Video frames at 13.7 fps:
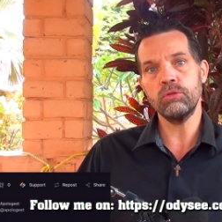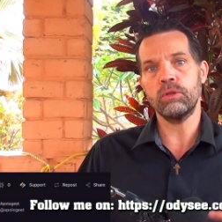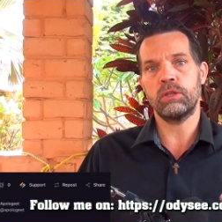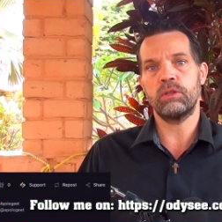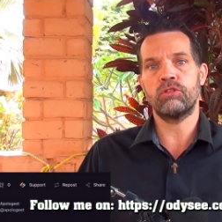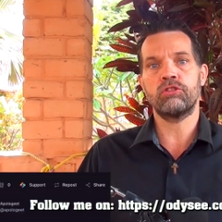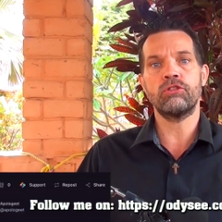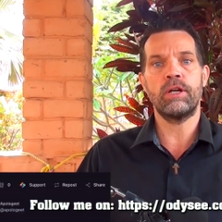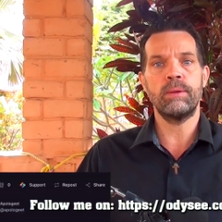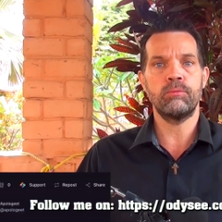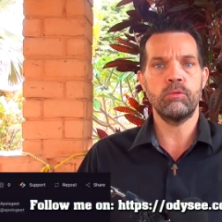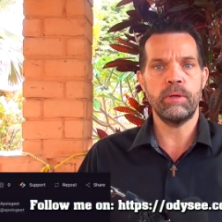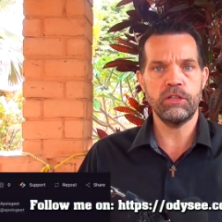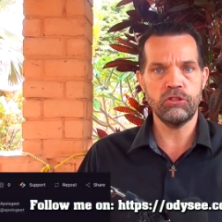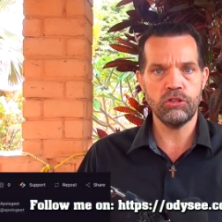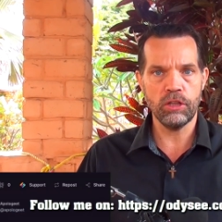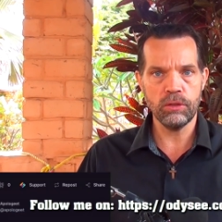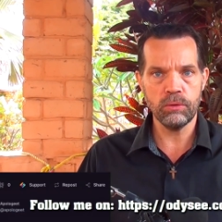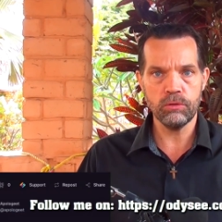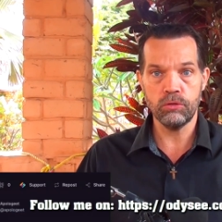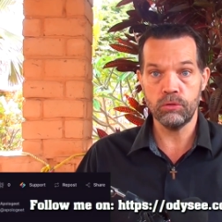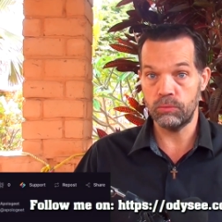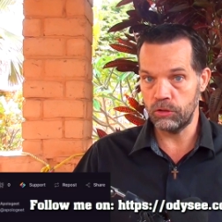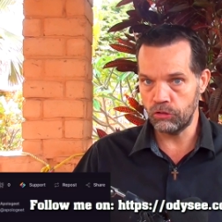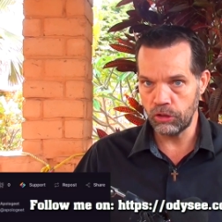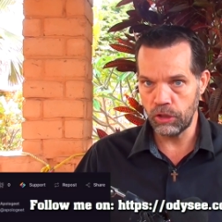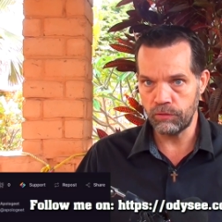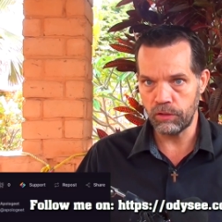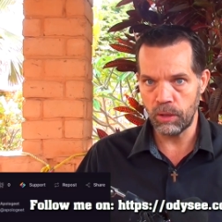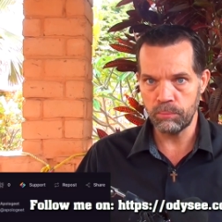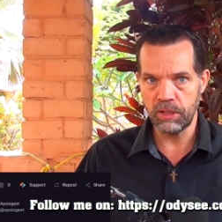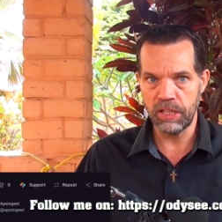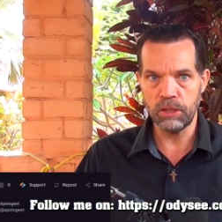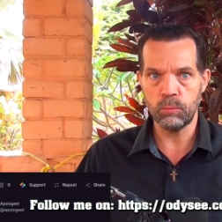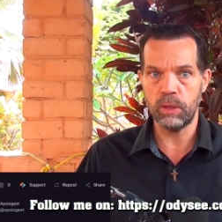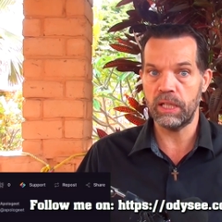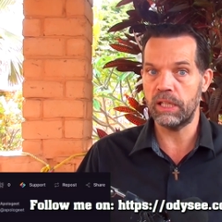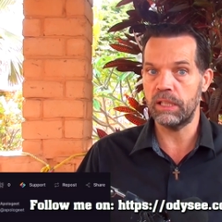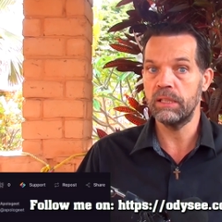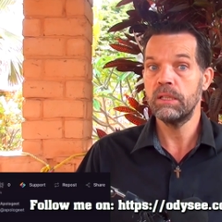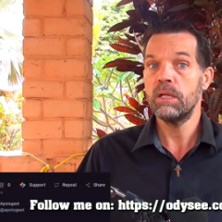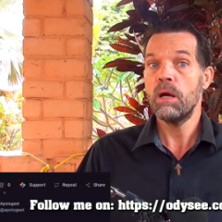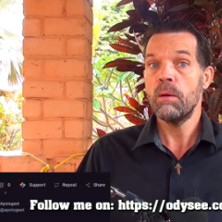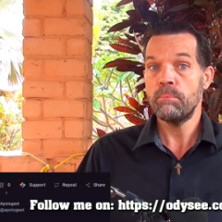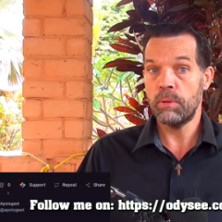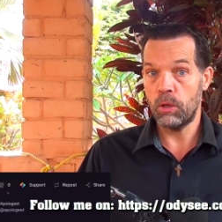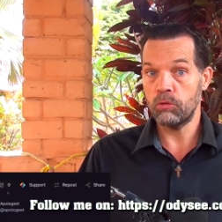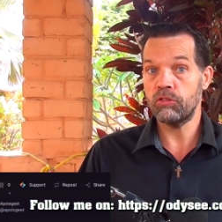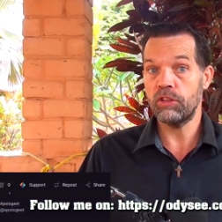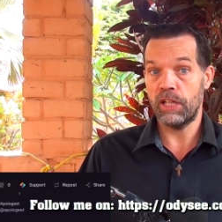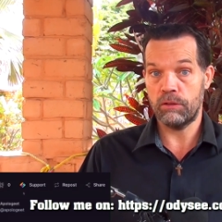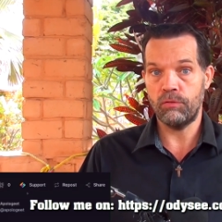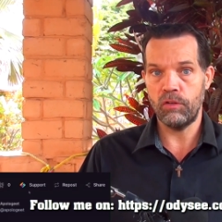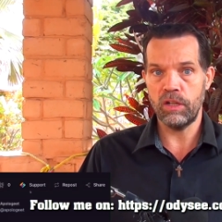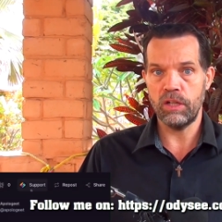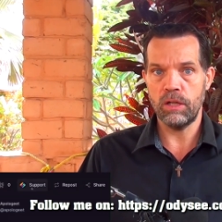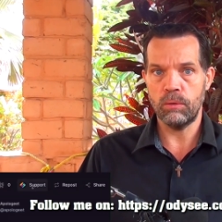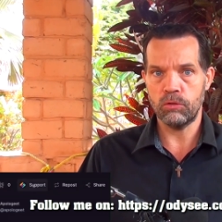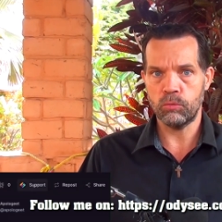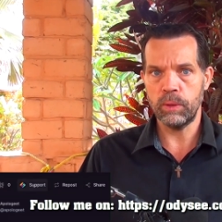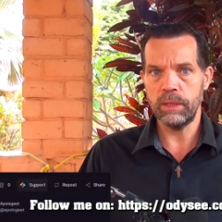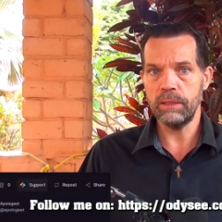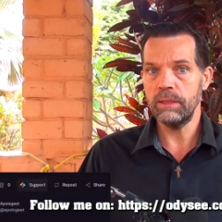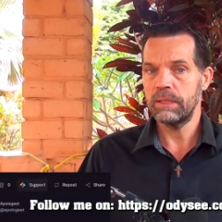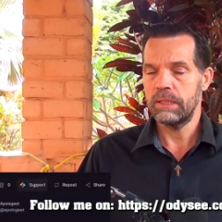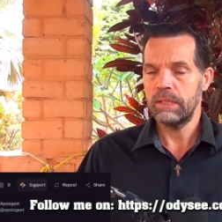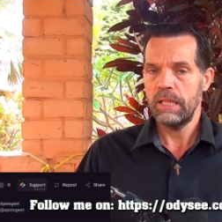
You can subscribe to my channel to receive an update when I post that video as well.